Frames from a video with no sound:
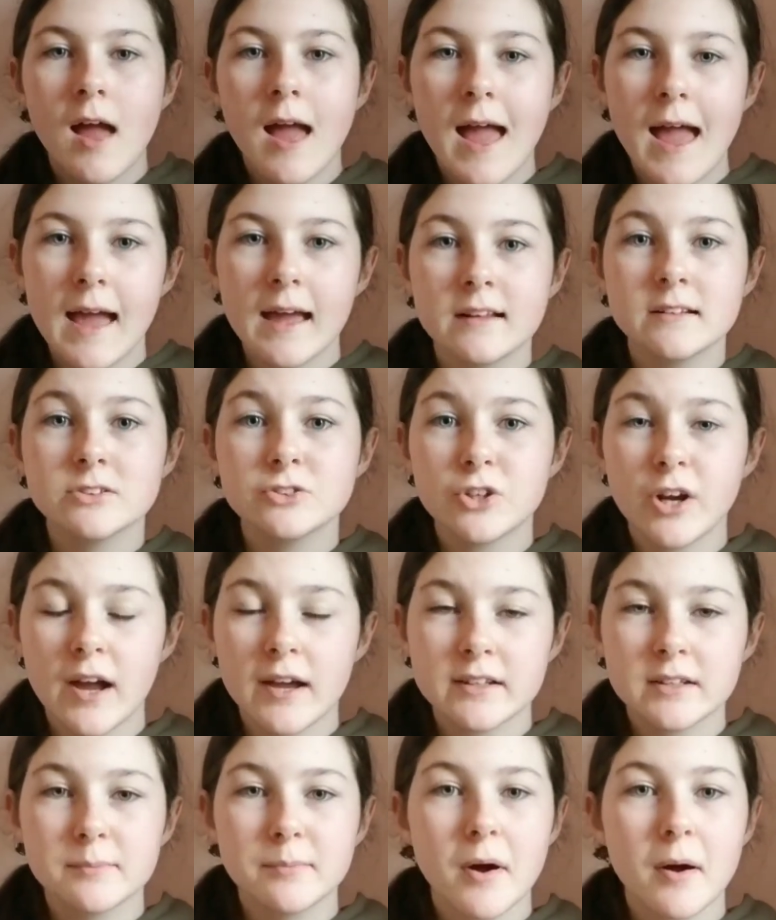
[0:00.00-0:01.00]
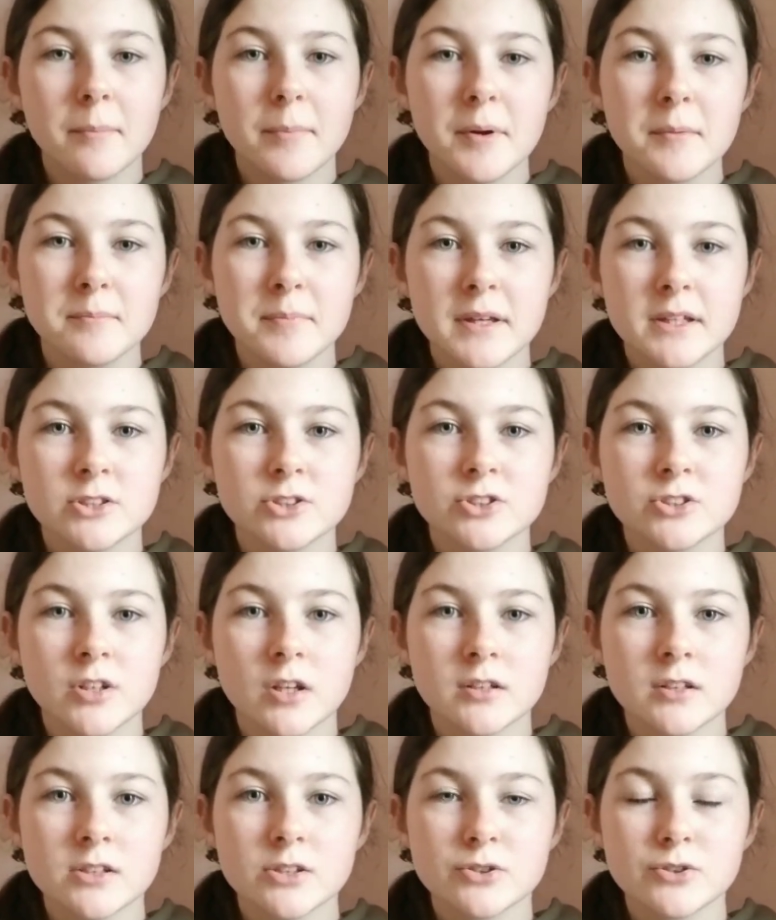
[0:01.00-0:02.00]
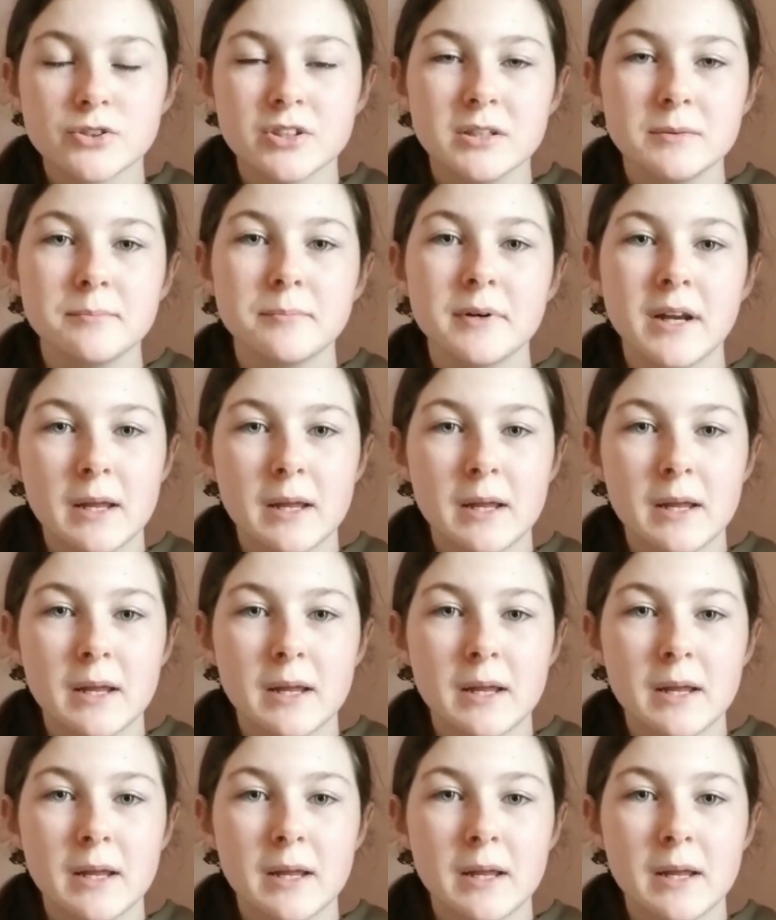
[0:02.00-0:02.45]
and trying to pop up pictures on the screen,